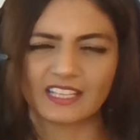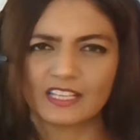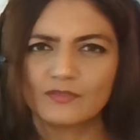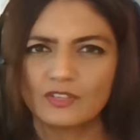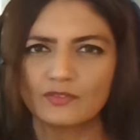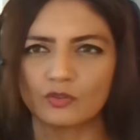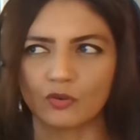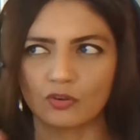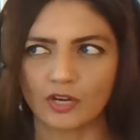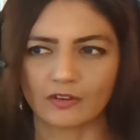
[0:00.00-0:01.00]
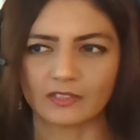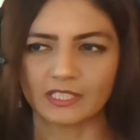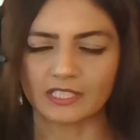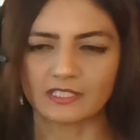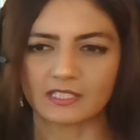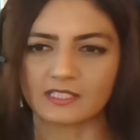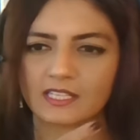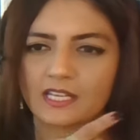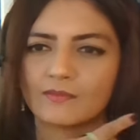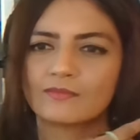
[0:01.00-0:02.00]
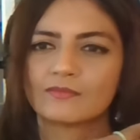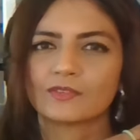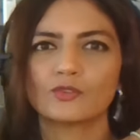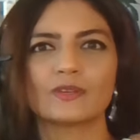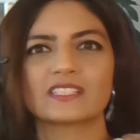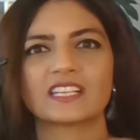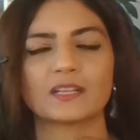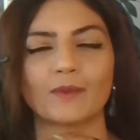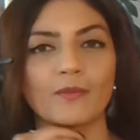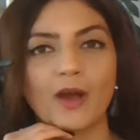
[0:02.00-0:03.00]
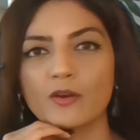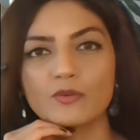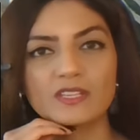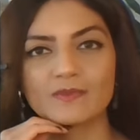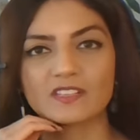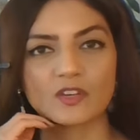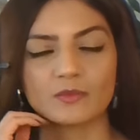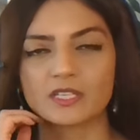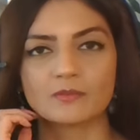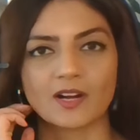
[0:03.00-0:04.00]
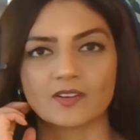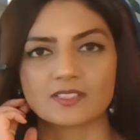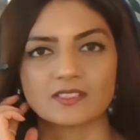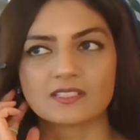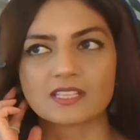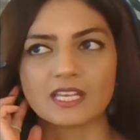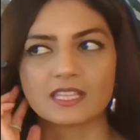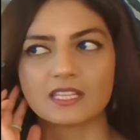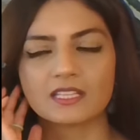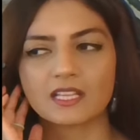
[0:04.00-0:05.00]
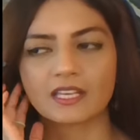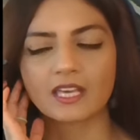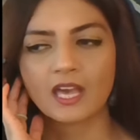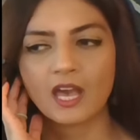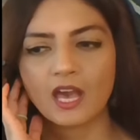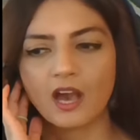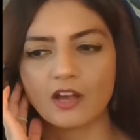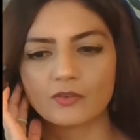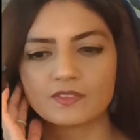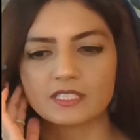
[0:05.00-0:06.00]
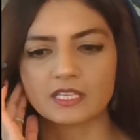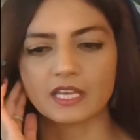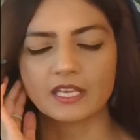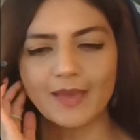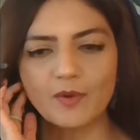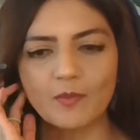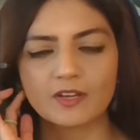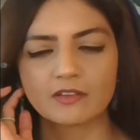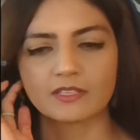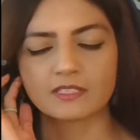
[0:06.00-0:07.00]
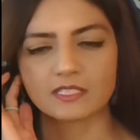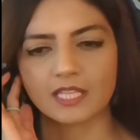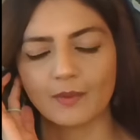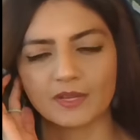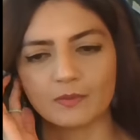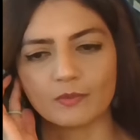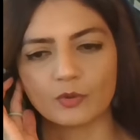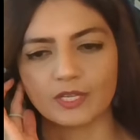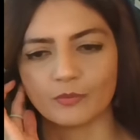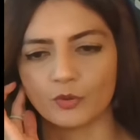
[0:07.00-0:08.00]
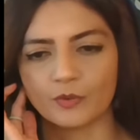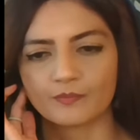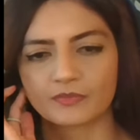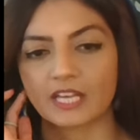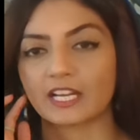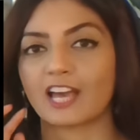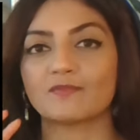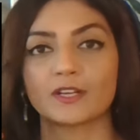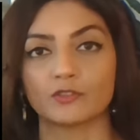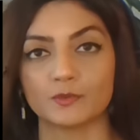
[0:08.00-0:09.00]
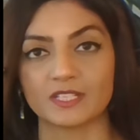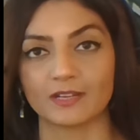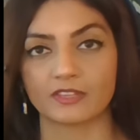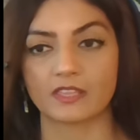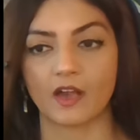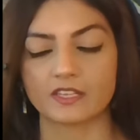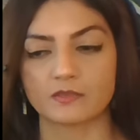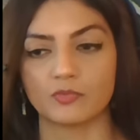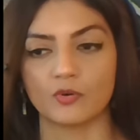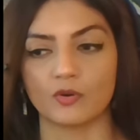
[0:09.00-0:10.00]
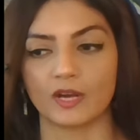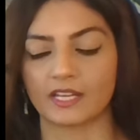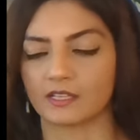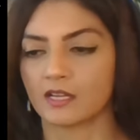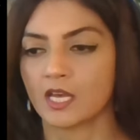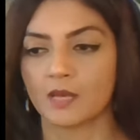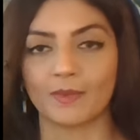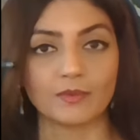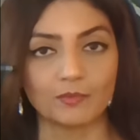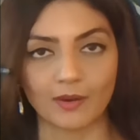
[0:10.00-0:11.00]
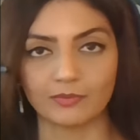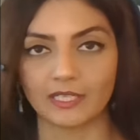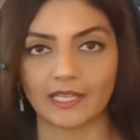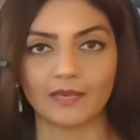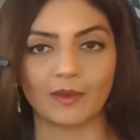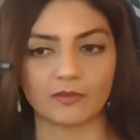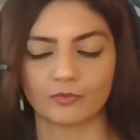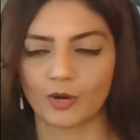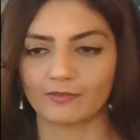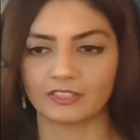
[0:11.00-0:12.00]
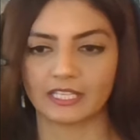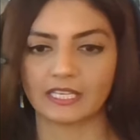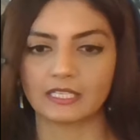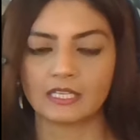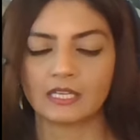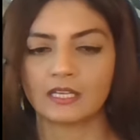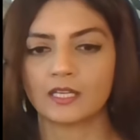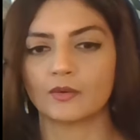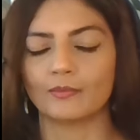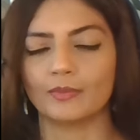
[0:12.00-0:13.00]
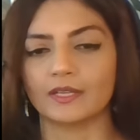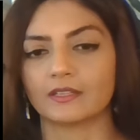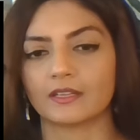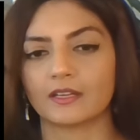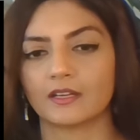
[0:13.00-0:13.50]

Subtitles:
But even if you're not currently listening to him, you're always thinking about him. I always make so many comparisons. And like, I obviously, in K-pop, I don't listen to that many people anymore. And I have my groups and everything that I support, and maybe publicly, maybe privately. But